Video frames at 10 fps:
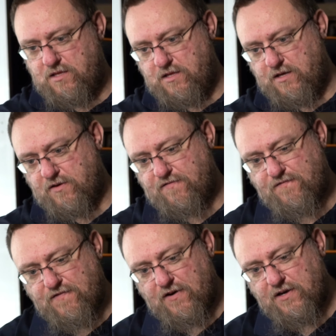they look
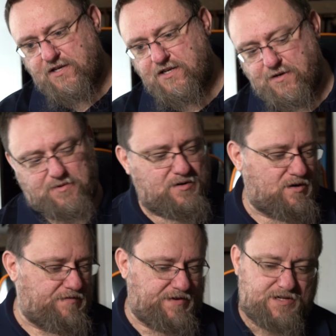very similar,
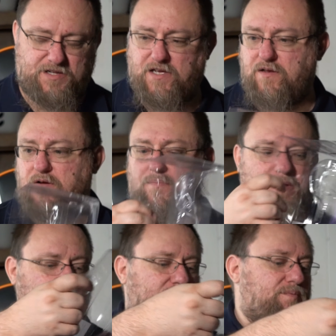obviously, in their
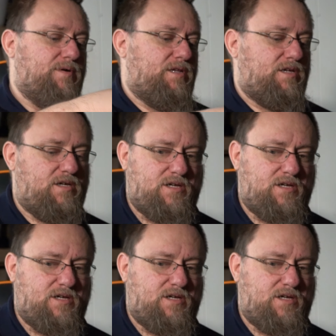paints, but